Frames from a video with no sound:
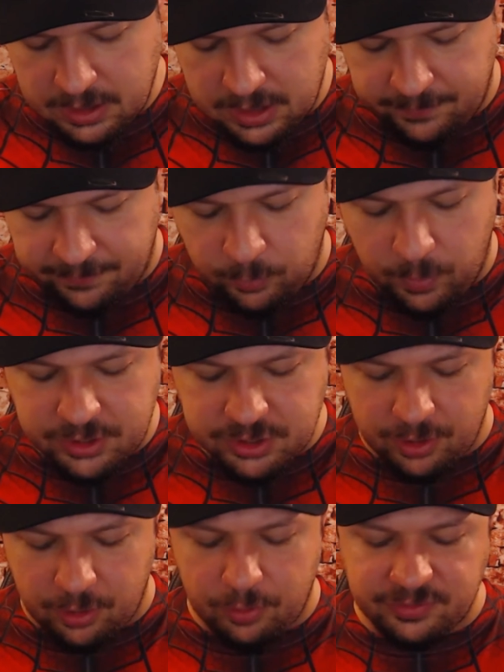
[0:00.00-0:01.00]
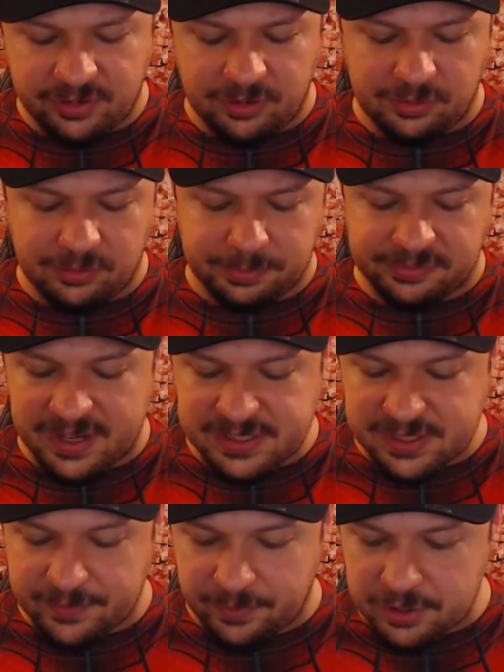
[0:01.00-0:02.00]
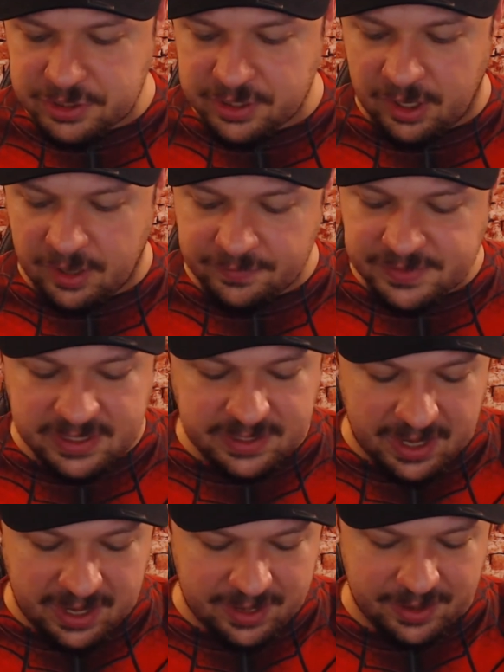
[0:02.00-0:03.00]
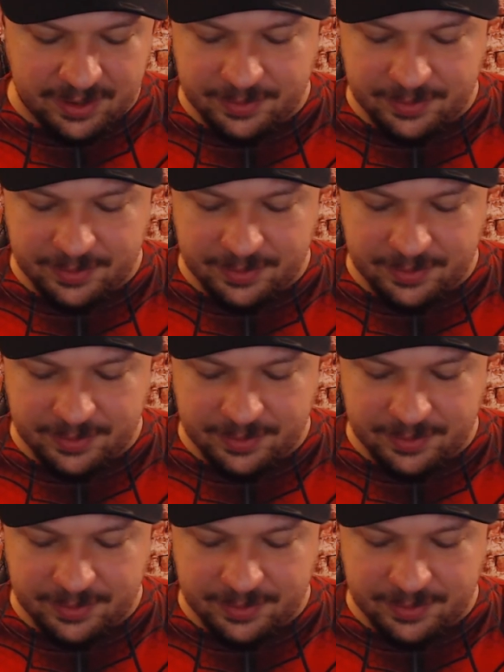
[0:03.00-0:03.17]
If you want your own little plastic version of Zendaya,